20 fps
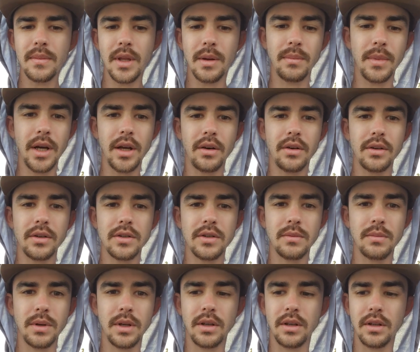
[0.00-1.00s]
My honest
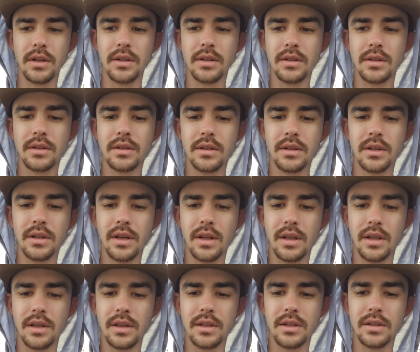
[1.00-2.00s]
opinion
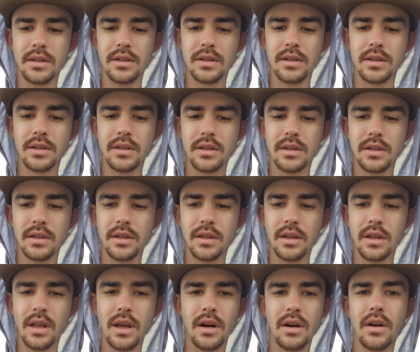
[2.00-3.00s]
is
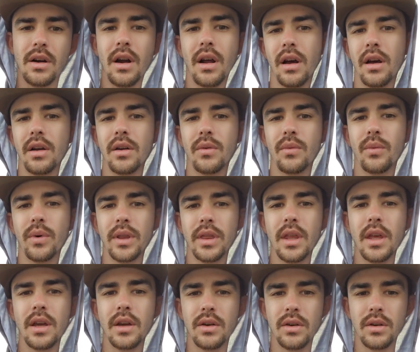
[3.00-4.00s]
they're not what
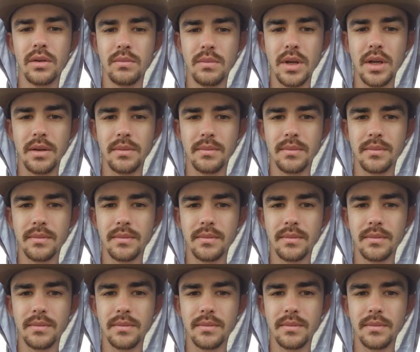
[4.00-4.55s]
they could be.